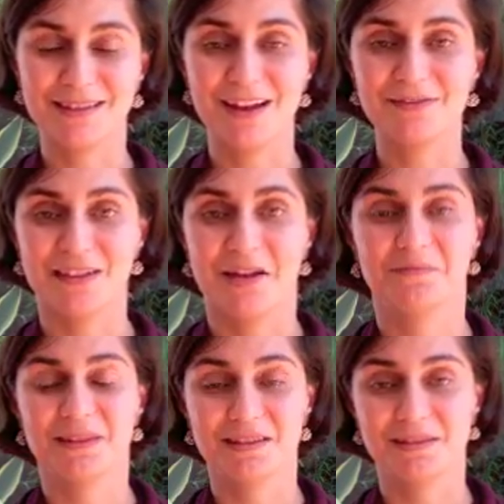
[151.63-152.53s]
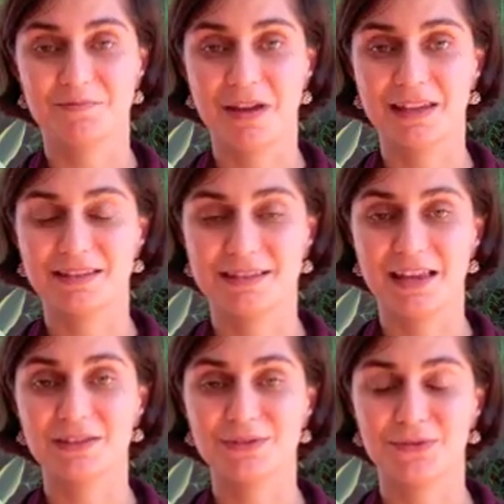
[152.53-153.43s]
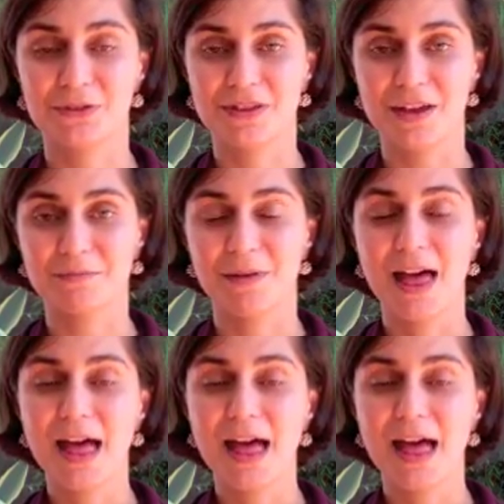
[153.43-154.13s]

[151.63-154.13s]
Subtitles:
lifetimes as it made sense for them,